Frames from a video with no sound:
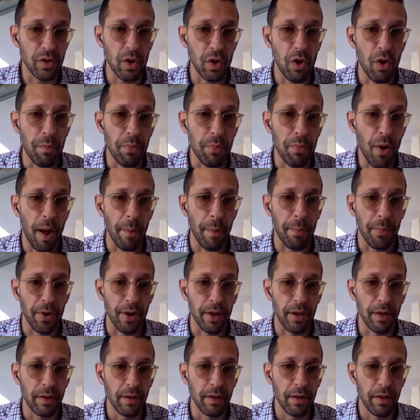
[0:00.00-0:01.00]
own
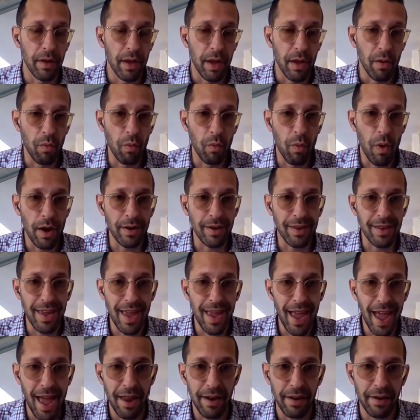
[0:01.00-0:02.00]
property. One
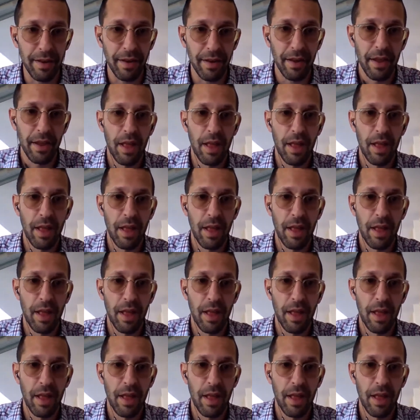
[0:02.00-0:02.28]
can't